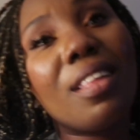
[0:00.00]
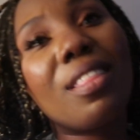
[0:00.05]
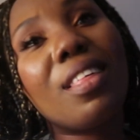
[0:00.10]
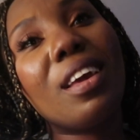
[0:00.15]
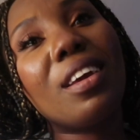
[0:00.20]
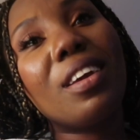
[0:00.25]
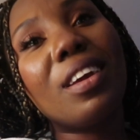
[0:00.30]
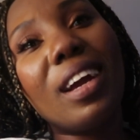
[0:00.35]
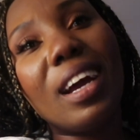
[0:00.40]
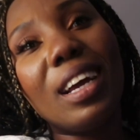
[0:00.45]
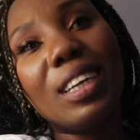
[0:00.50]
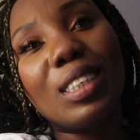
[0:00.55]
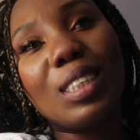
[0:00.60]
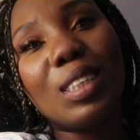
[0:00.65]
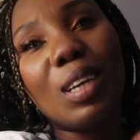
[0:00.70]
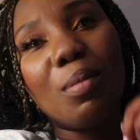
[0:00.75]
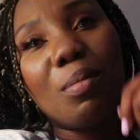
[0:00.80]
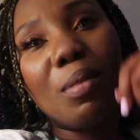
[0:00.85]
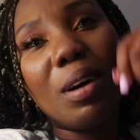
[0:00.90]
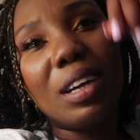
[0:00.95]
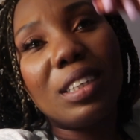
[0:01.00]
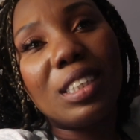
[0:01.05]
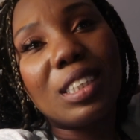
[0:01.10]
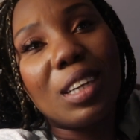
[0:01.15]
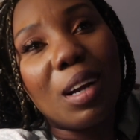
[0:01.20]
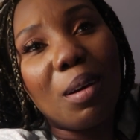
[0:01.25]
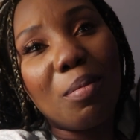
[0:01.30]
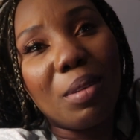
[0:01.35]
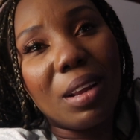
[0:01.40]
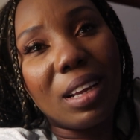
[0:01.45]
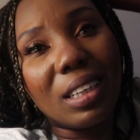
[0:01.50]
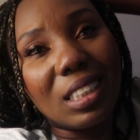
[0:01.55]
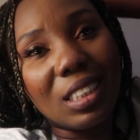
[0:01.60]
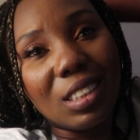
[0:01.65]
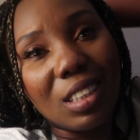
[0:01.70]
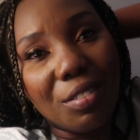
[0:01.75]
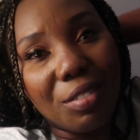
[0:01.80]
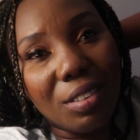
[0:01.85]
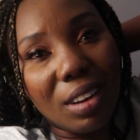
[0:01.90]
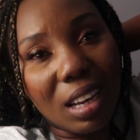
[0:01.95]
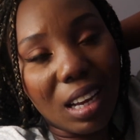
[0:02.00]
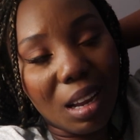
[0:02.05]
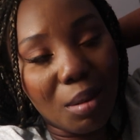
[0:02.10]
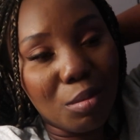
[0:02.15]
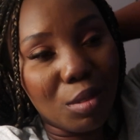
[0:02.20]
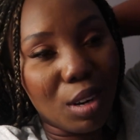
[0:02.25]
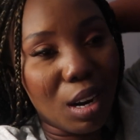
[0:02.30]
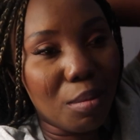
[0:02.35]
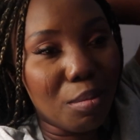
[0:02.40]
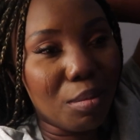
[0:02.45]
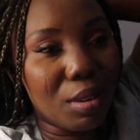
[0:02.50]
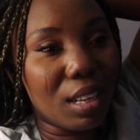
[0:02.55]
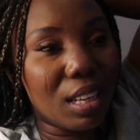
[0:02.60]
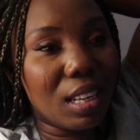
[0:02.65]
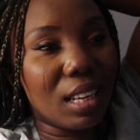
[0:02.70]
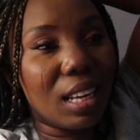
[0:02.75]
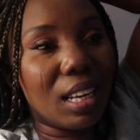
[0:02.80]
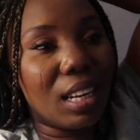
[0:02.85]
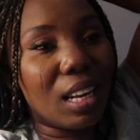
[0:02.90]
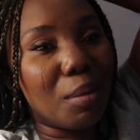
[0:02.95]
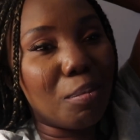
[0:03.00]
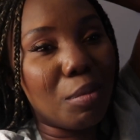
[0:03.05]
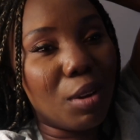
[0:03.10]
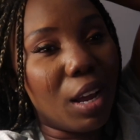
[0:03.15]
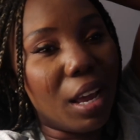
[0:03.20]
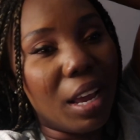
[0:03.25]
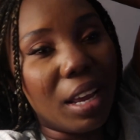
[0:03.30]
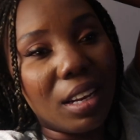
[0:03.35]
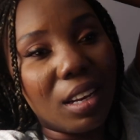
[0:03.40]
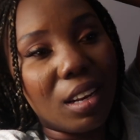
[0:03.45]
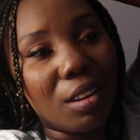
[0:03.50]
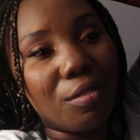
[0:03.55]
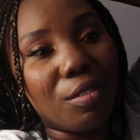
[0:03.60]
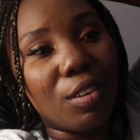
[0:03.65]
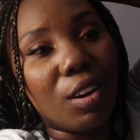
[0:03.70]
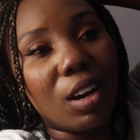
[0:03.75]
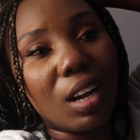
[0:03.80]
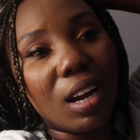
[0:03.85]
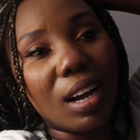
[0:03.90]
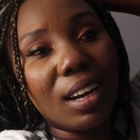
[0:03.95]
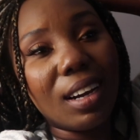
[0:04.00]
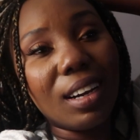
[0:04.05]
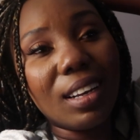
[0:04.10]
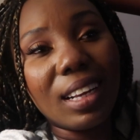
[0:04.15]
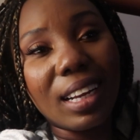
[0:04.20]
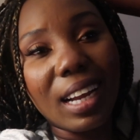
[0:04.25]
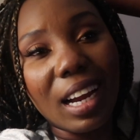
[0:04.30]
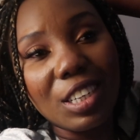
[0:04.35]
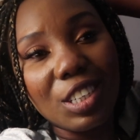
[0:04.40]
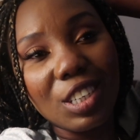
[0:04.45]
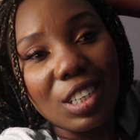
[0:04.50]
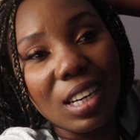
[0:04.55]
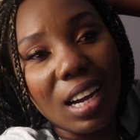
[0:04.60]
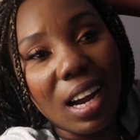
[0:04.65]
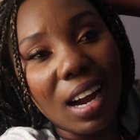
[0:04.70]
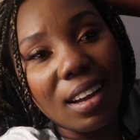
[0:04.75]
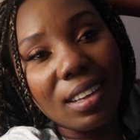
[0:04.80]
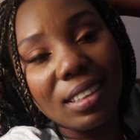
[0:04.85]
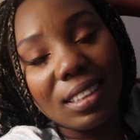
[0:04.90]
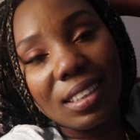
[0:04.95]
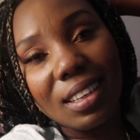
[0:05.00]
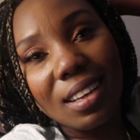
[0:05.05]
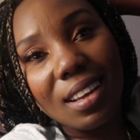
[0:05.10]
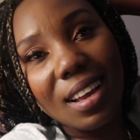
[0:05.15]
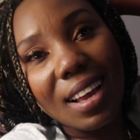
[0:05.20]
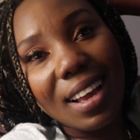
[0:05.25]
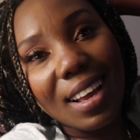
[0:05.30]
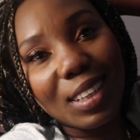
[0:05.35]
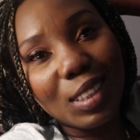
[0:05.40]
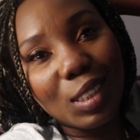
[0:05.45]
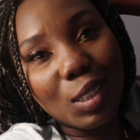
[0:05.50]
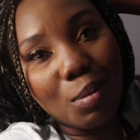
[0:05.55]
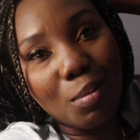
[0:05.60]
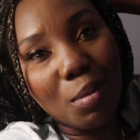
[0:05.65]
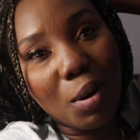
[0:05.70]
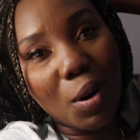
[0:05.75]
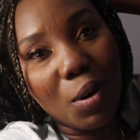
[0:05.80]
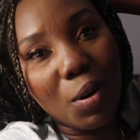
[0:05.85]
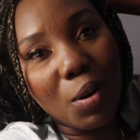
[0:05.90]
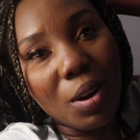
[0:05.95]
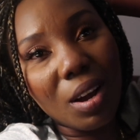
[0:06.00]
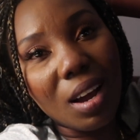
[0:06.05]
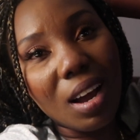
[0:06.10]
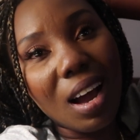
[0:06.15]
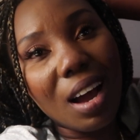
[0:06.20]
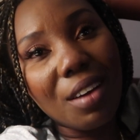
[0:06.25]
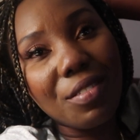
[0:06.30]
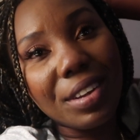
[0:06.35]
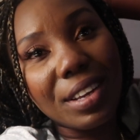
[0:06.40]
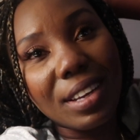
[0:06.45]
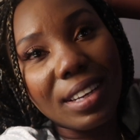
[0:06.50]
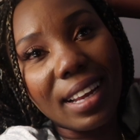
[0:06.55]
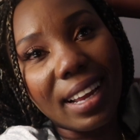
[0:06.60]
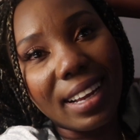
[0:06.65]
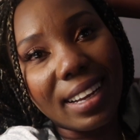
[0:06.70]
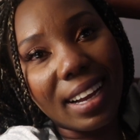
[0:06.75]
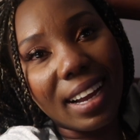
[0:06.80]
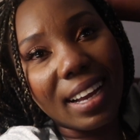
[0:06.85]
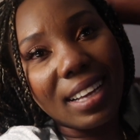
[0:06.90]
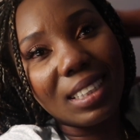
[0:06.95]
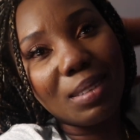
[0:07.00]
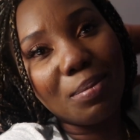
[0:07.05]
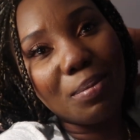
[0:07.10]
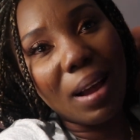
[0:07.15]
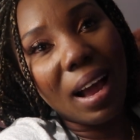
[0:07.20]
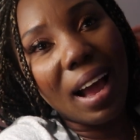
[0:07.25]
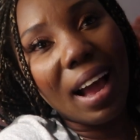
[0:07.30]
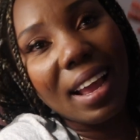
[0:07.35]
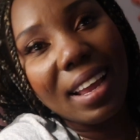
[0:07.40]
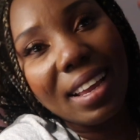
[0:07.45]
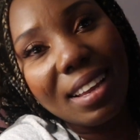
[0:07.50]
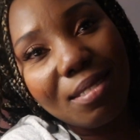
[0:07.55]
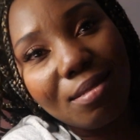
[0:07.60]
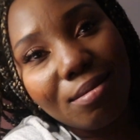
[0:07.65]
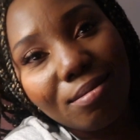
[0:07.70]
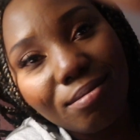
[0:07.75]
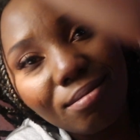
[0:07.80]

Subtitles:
Thank you guys so much. God bless you. I feel like I'm rambling and I'm not ending the vlog. I'm gonna catch you guys tomorrow. Have a good night, guys. Bye.